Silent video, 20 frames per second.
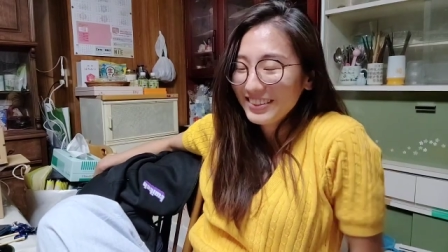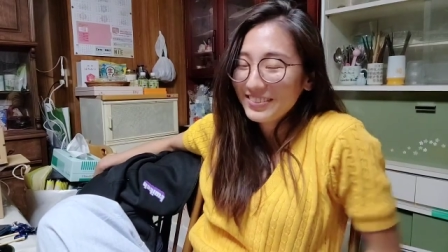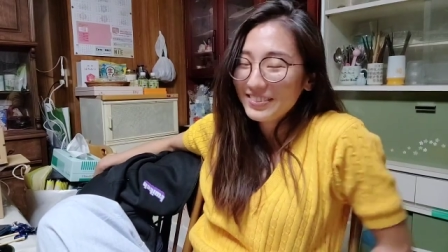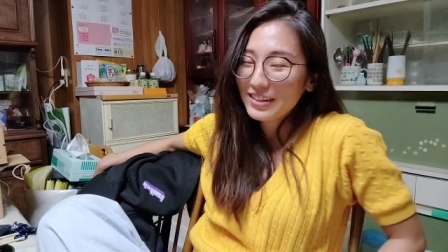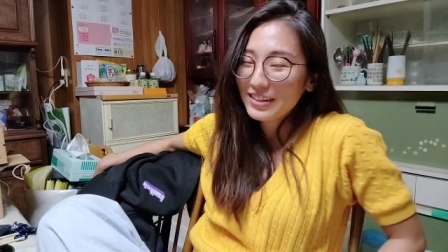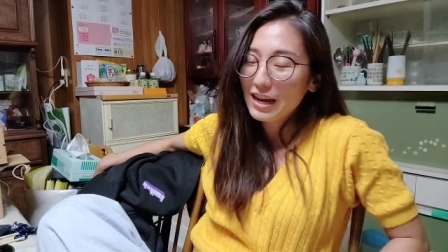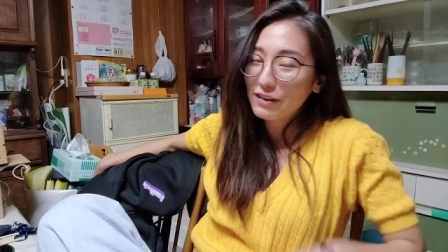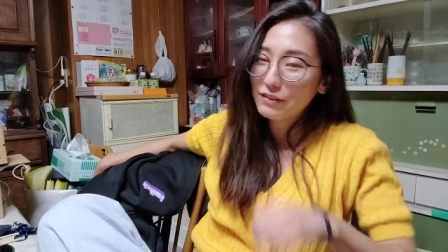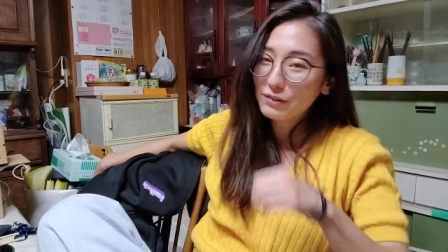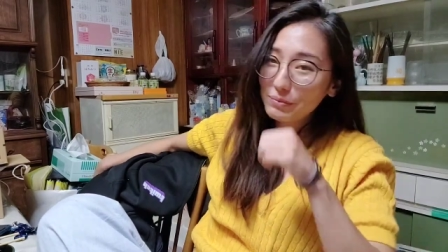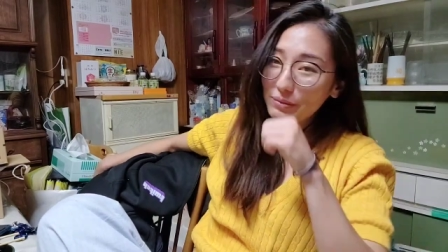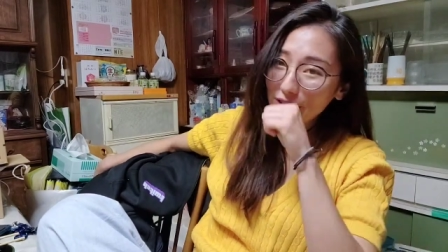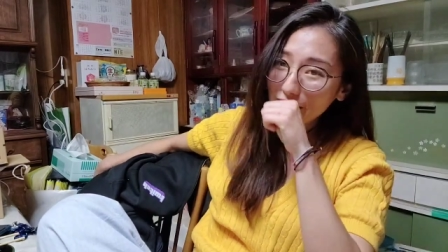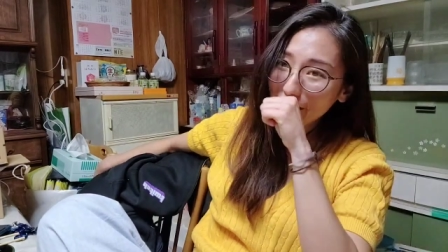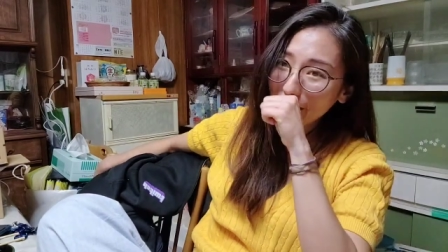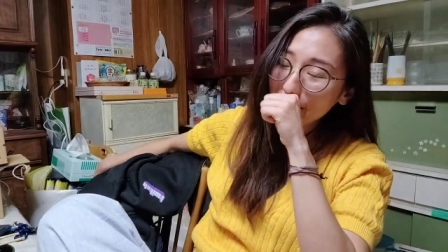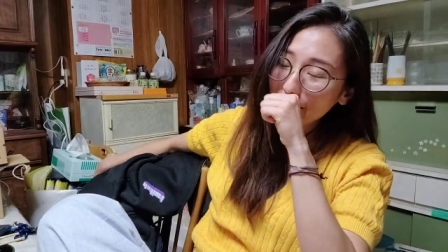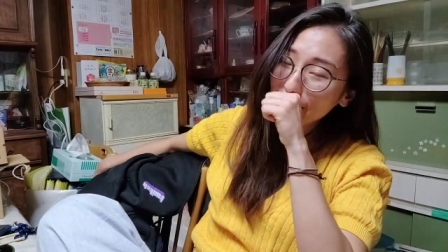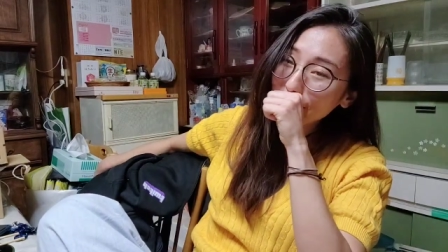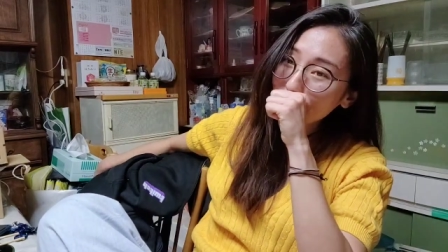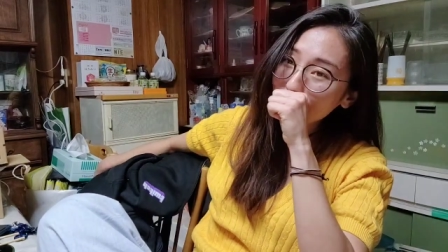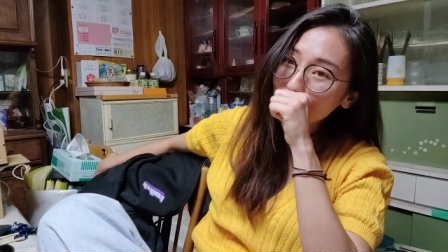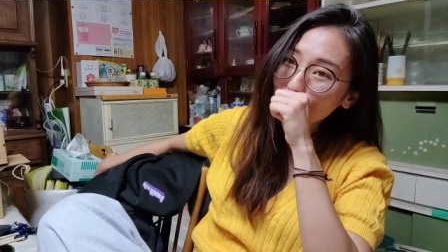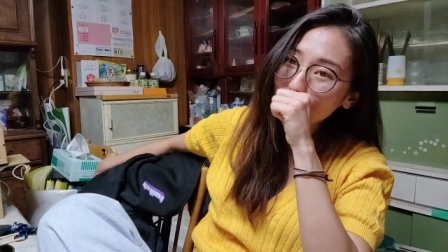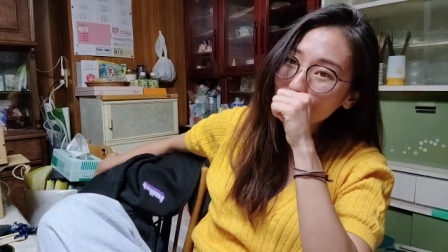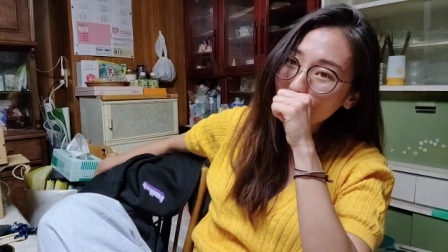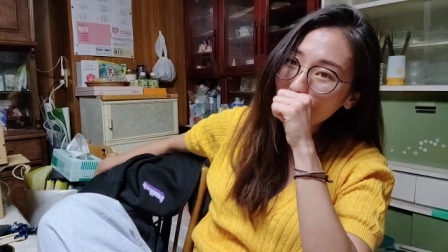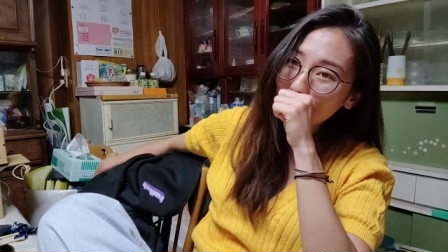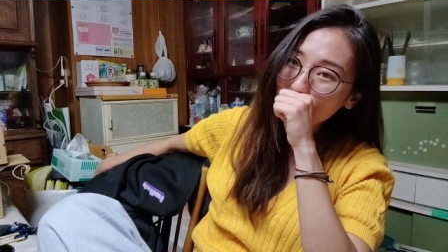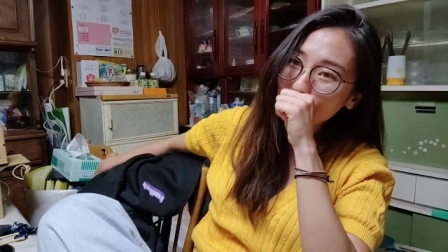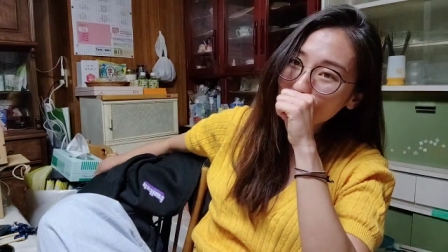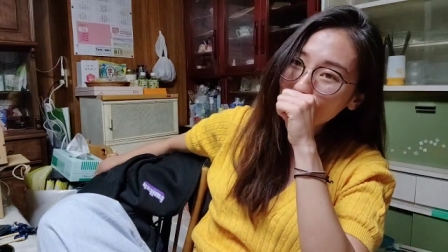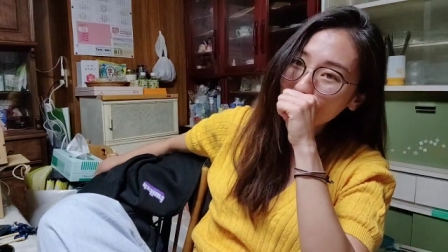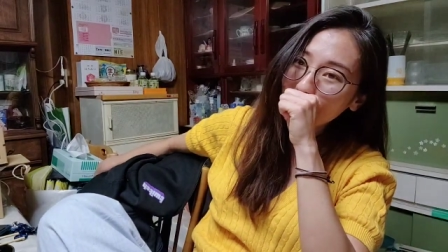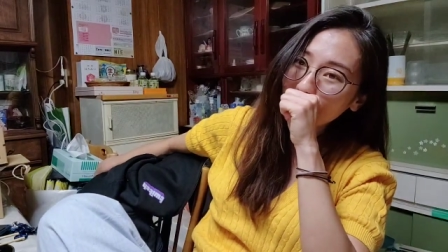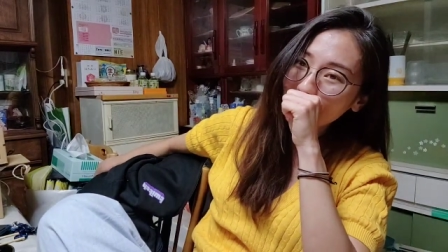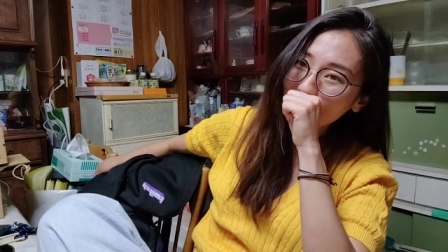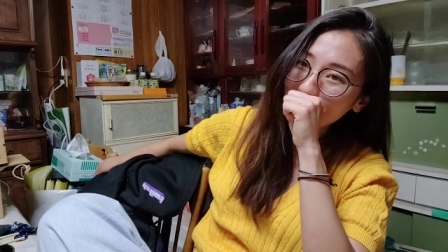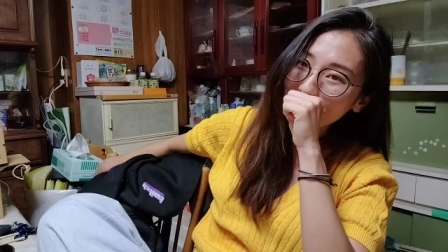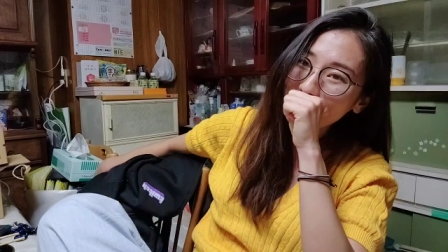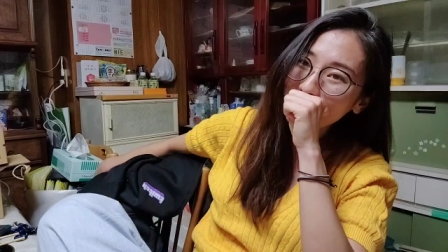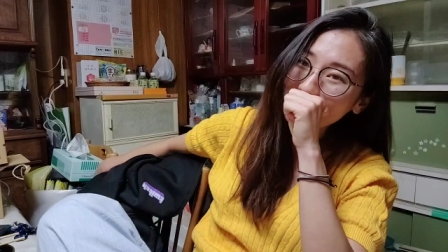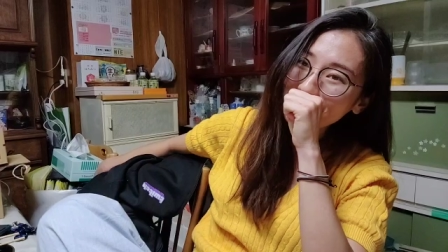We haven't been lucky on the scratch card.